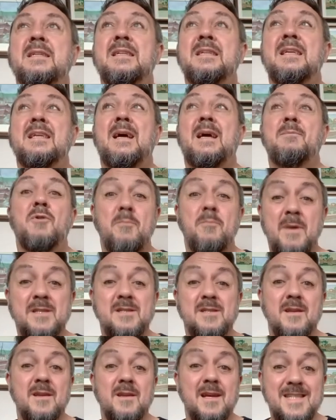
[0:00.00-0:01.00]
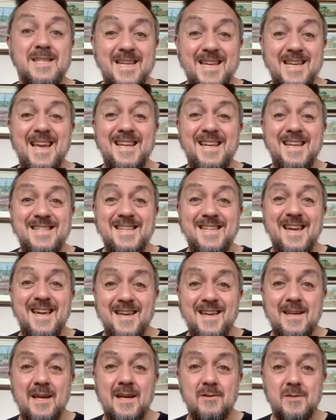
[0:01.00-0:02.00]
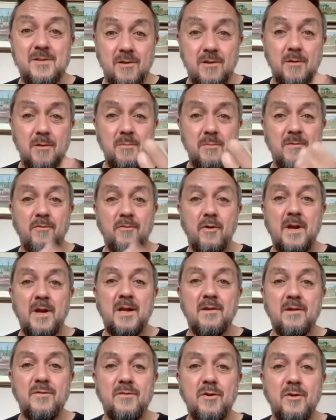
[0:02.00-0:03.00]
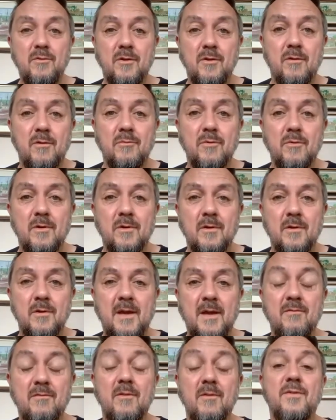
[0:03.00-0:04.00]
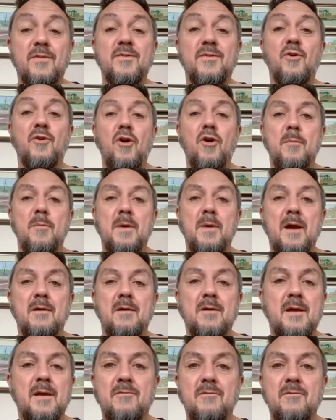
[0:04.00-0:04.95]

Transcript: going back to 1988 now, so long before any of you lot were even thought about